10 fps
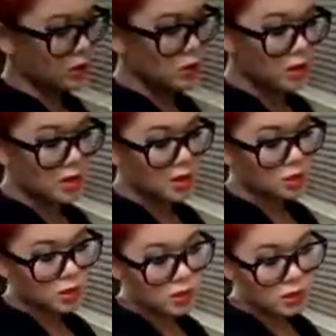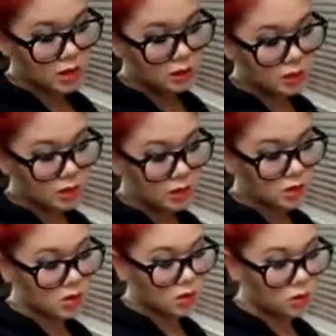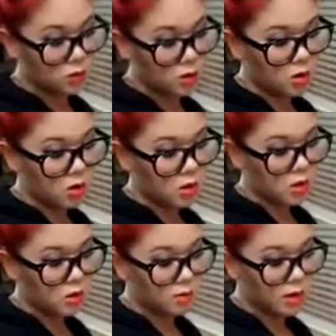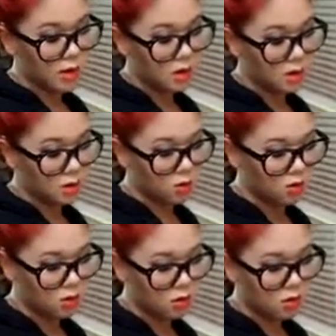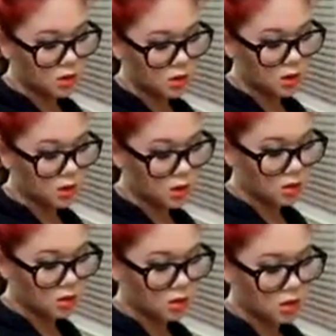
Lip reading: Because the thing is, we still have to put, we're only combining a quarter of these onions.